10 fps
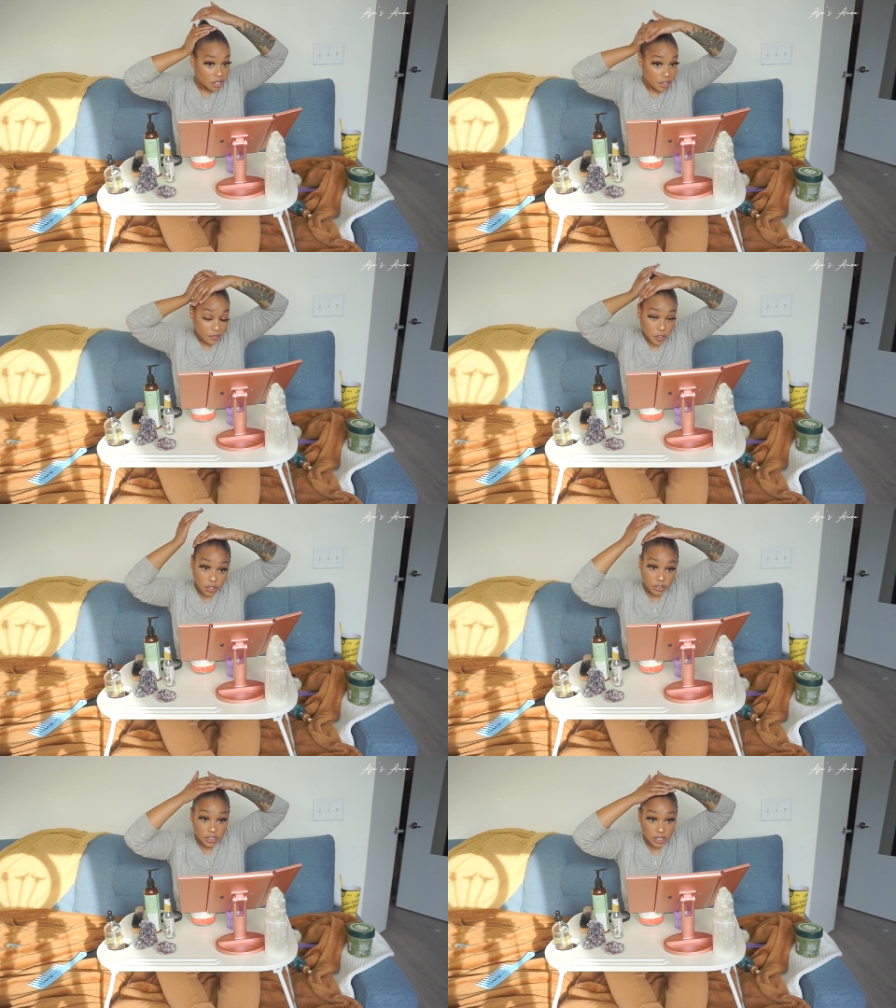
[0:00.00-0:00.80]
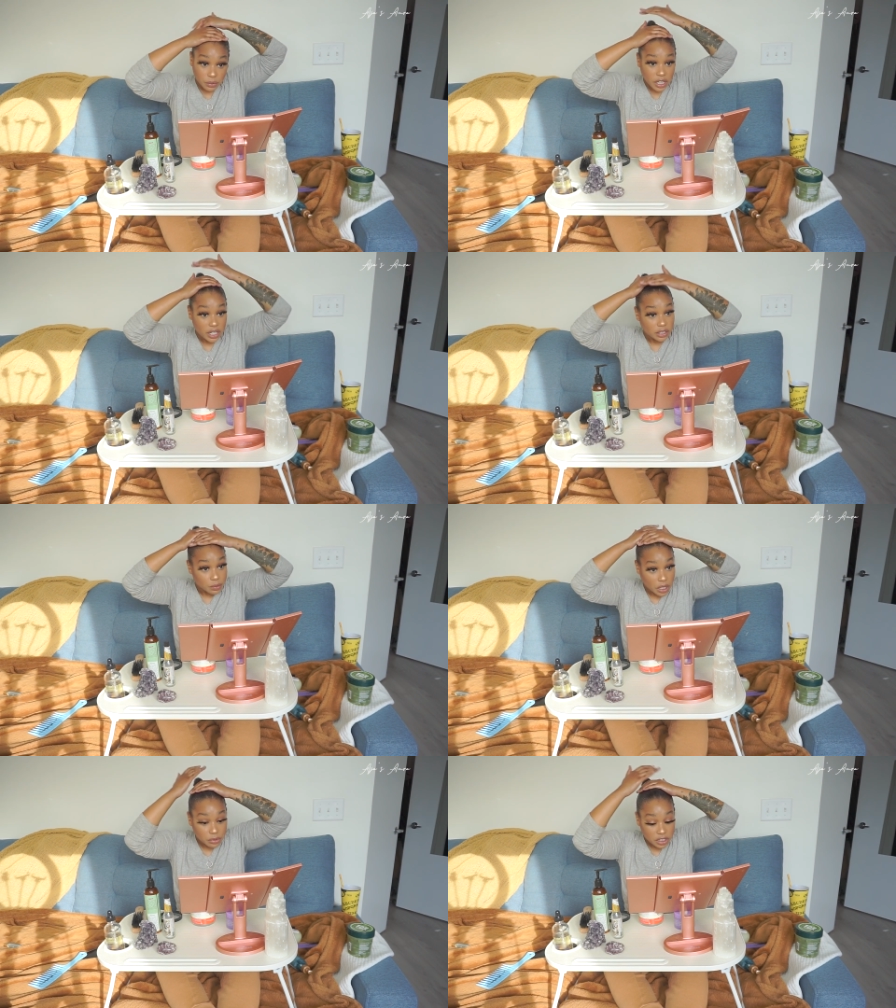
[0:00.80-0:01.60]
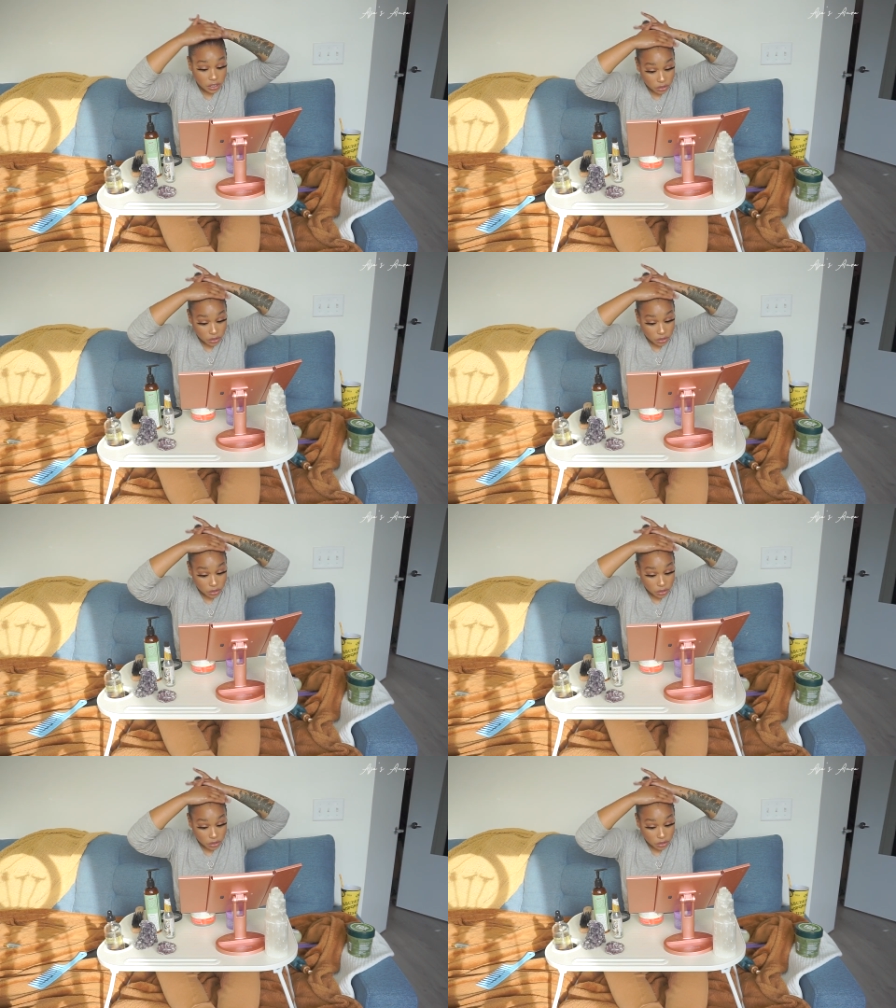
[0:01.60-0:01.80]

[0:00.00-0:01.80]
If you don't see one, it's probably so